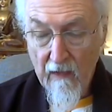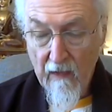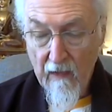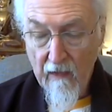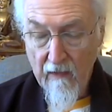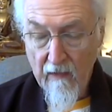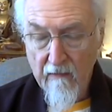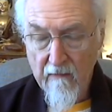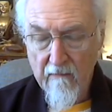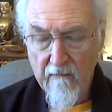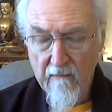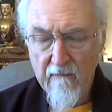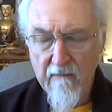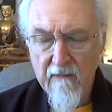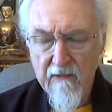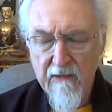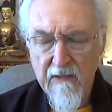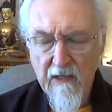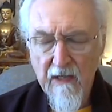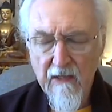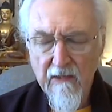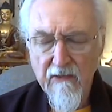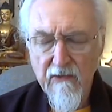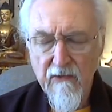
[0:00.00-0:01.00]
In
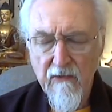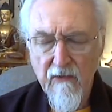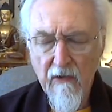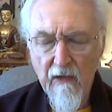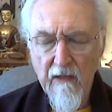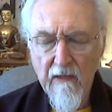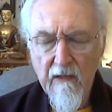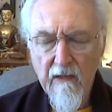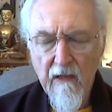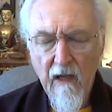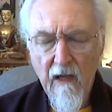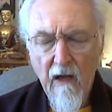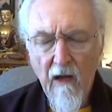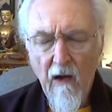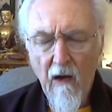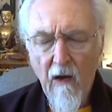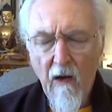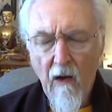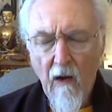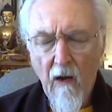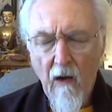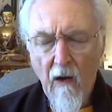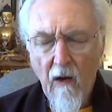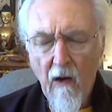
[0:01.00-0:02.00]
Sanskrit,
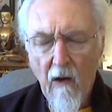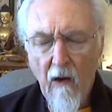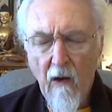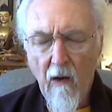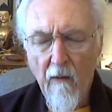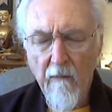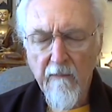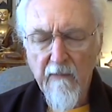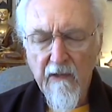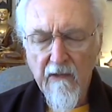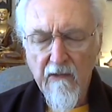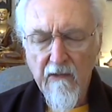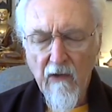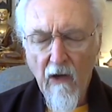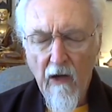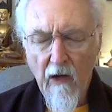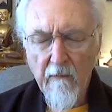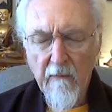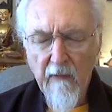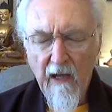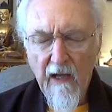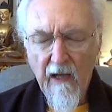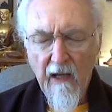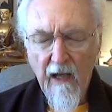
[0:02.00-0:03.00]
Om
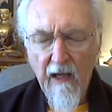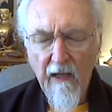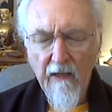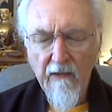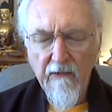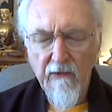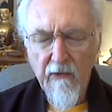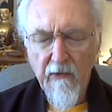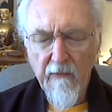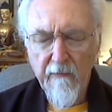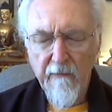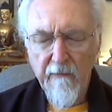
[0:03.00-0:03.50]
Yadharma Hetu